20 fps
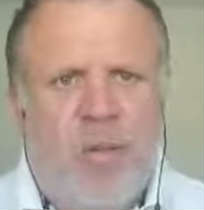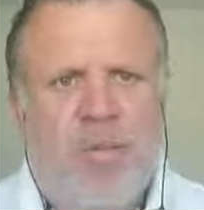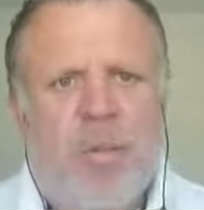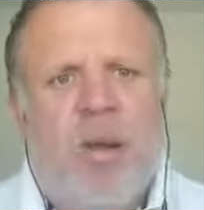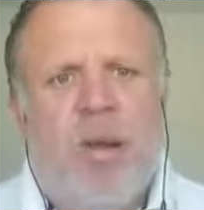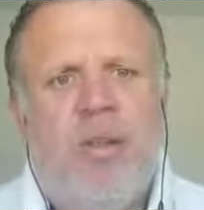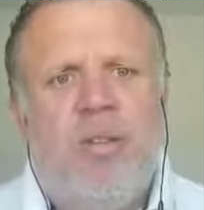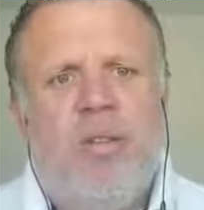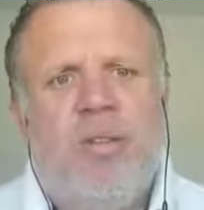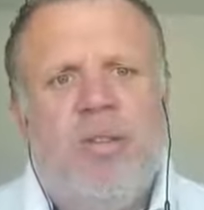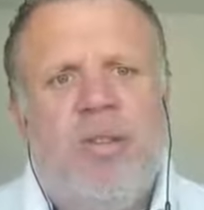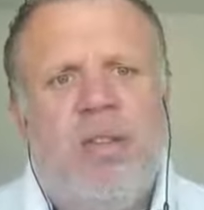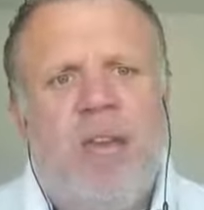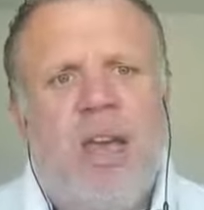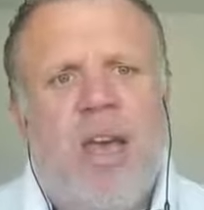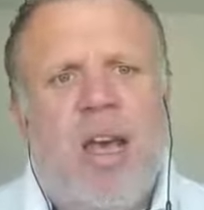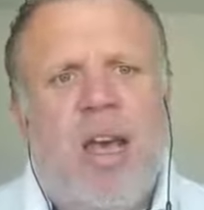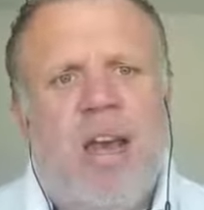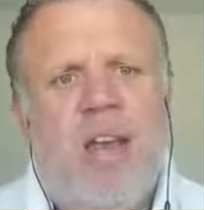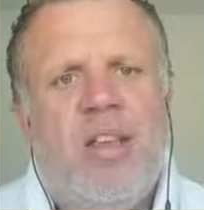opposed,
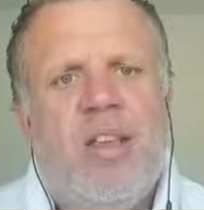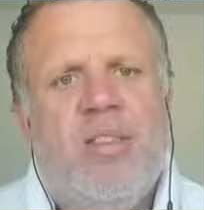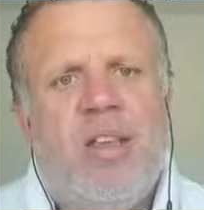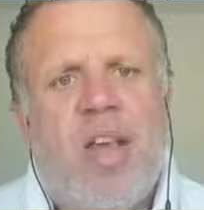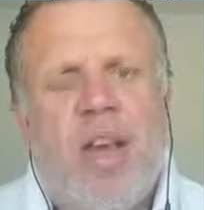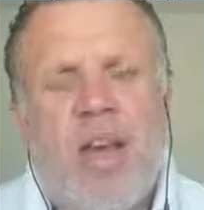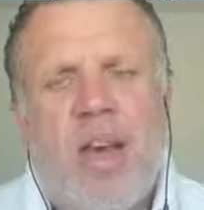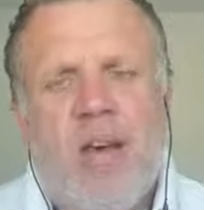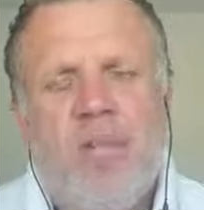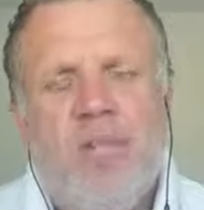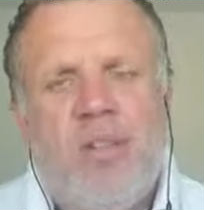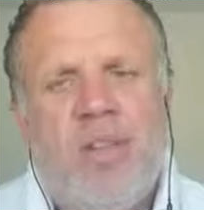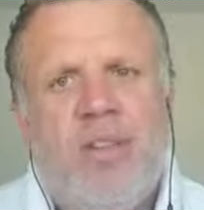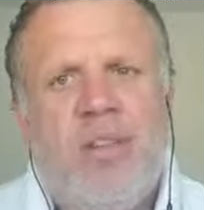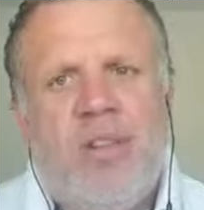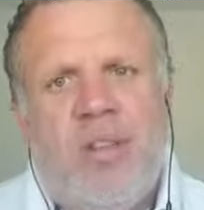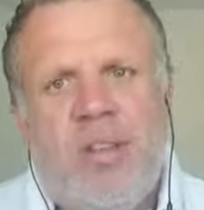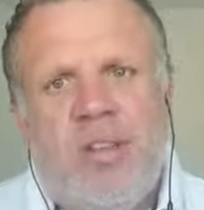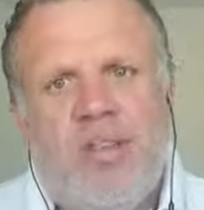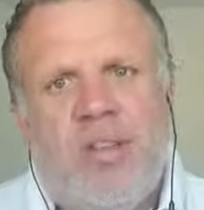and it's
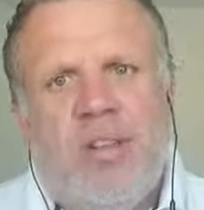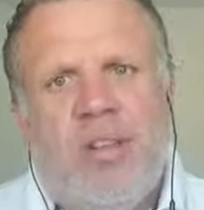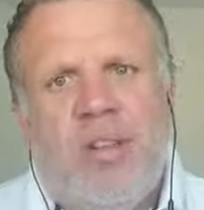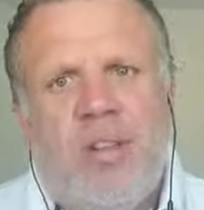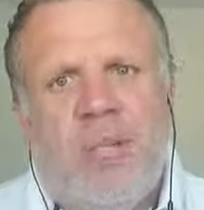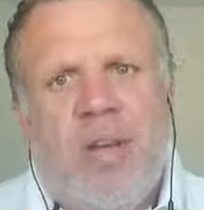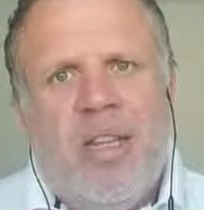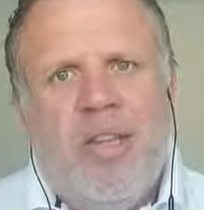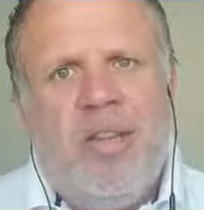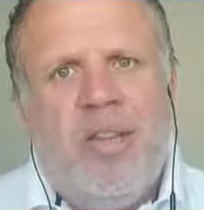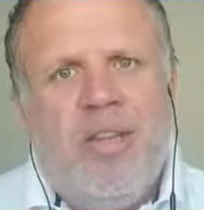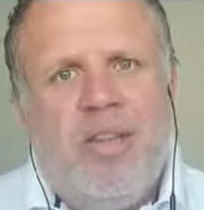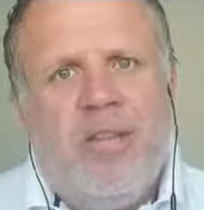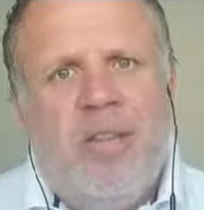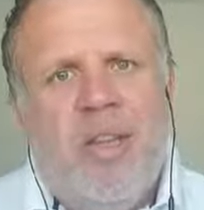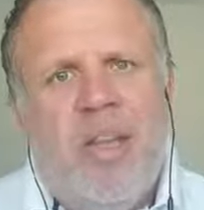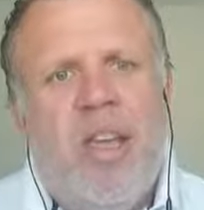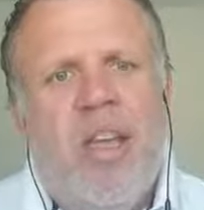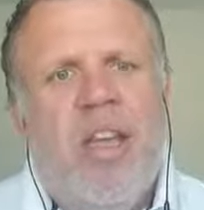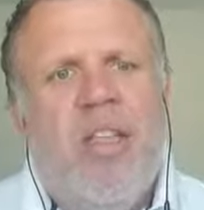absolutely fundamental
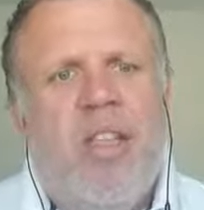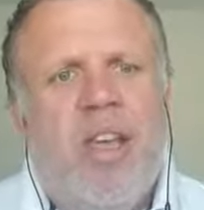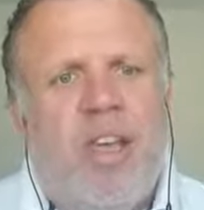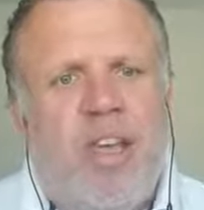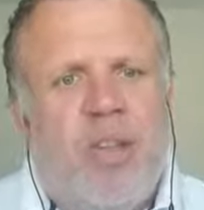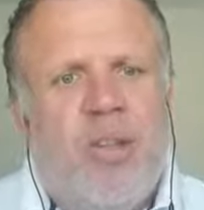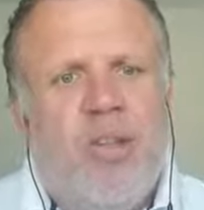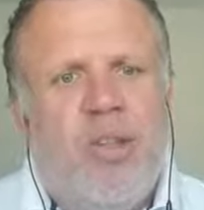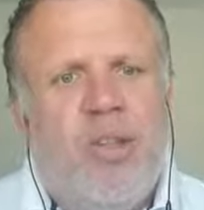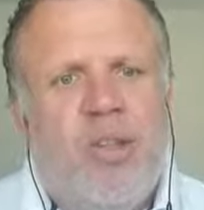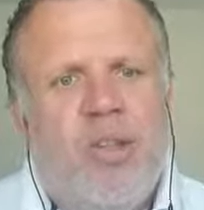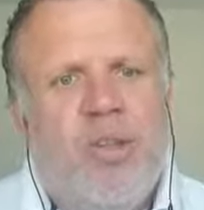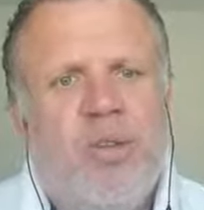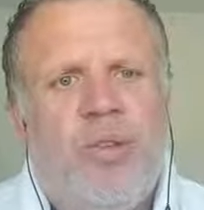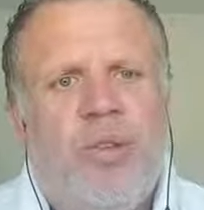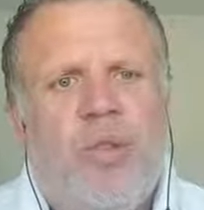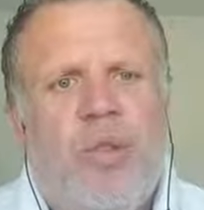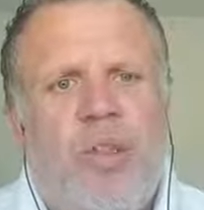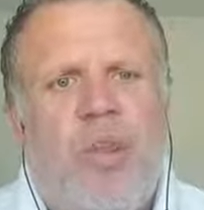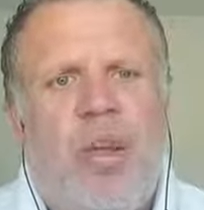that you
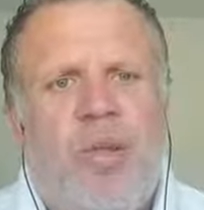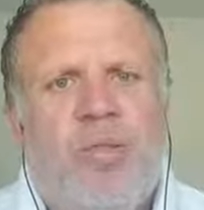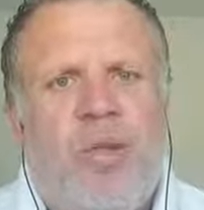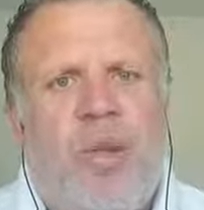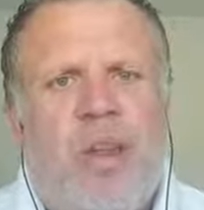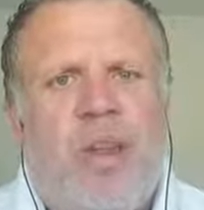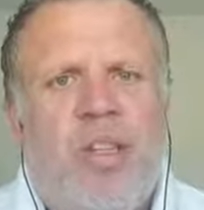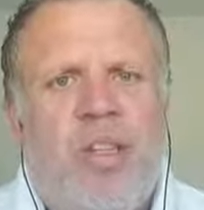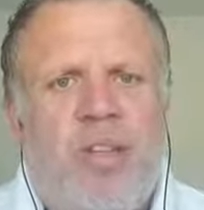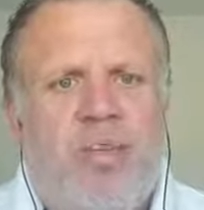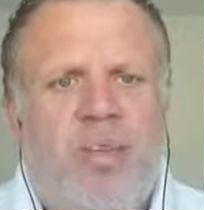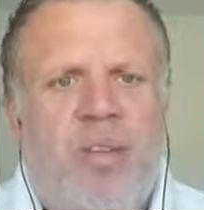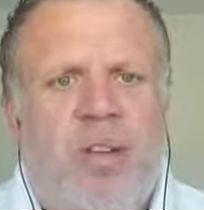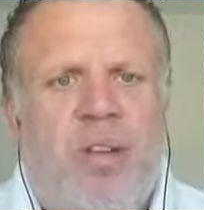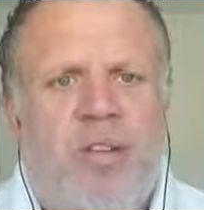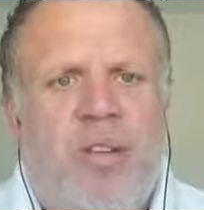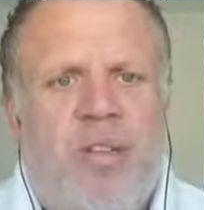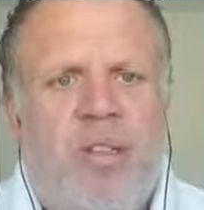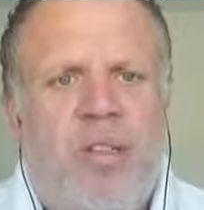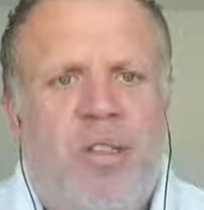ensure that brand
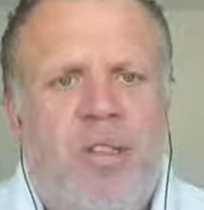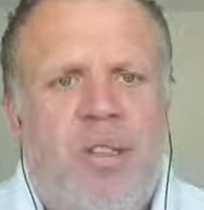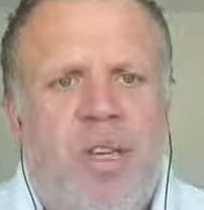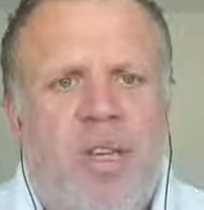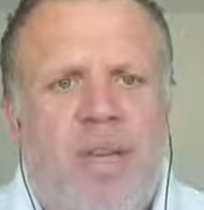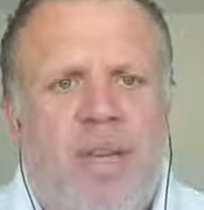experience